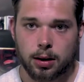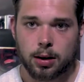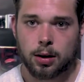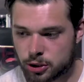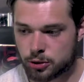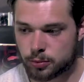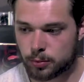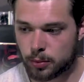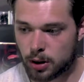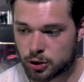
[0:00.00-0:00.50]

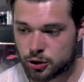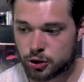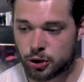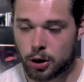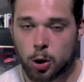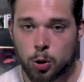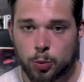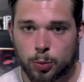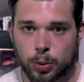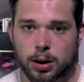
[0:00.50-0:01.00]
as
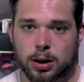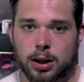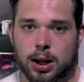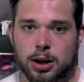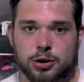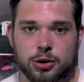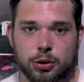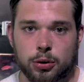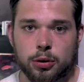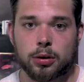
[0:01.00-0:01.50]
much open
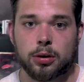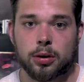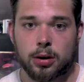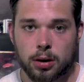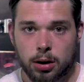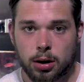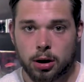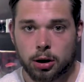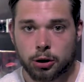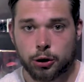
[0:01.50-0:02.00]
as your
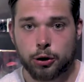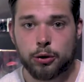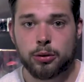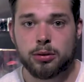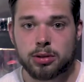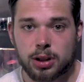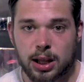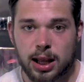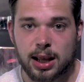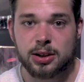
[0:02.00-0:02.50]

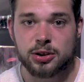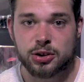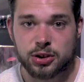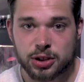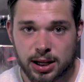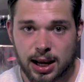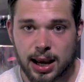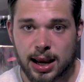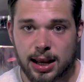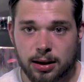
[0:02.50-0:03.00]
current
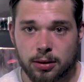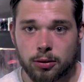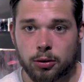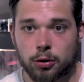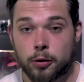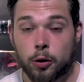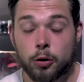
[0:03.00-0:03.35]
lens can.